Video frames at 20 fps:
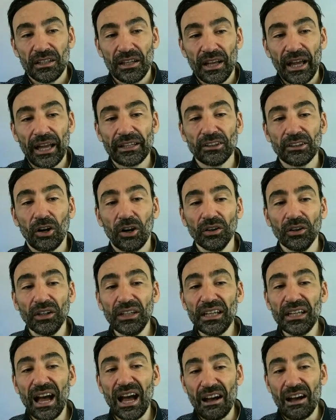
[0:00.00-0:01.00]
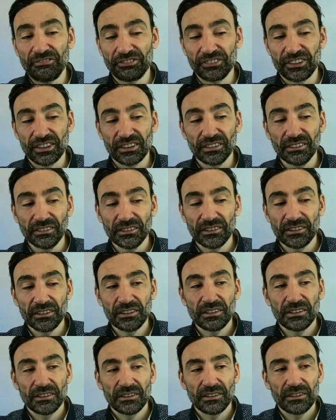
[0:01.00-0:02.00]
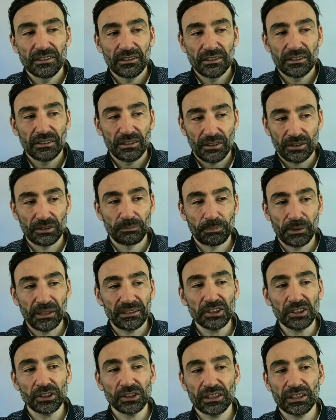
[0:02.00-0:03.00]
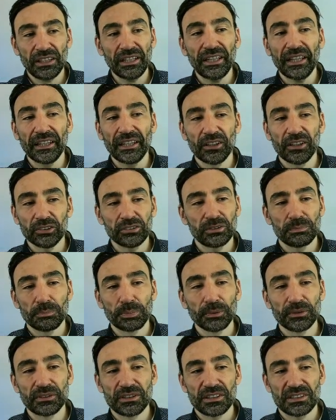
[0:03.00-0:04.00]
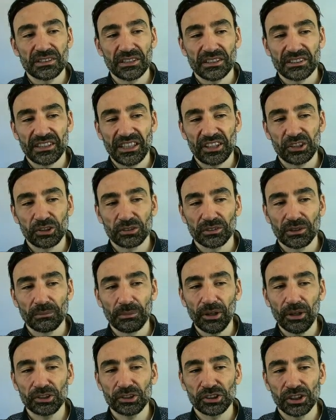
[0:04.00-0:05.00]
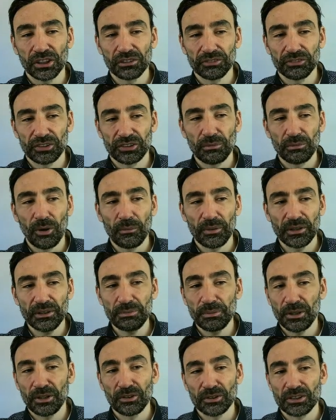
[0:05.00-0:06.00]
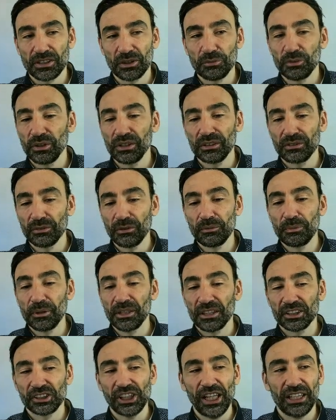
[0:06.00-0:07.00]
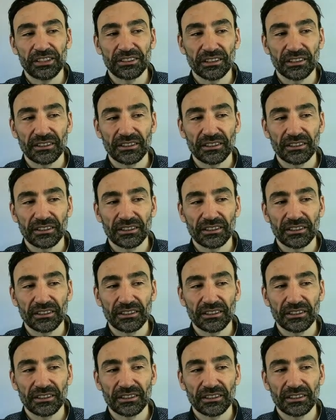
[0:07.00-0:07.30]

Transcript: And only after, pay attention that they cannot put this transaction on the blockchain for the moment, because it will be rejected.